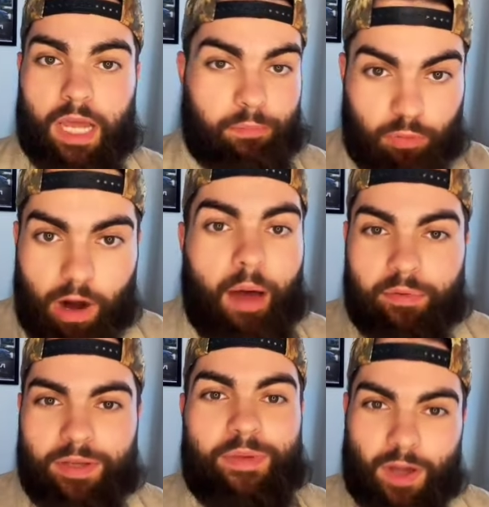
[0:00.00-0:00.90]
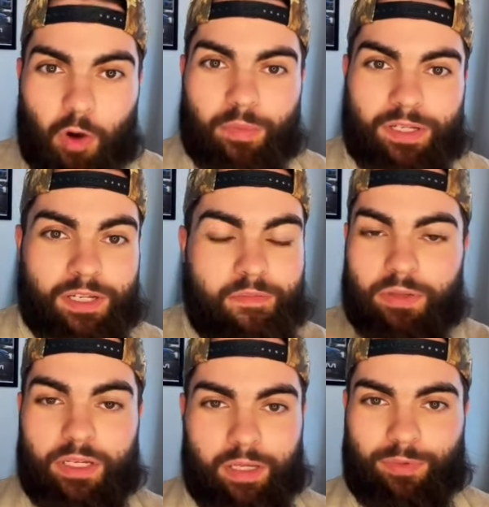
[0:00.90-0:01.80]
I'd probably be homeless,
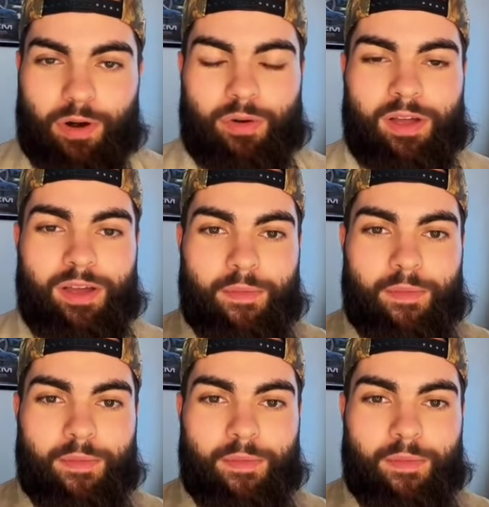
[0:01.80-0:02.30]
completely broke.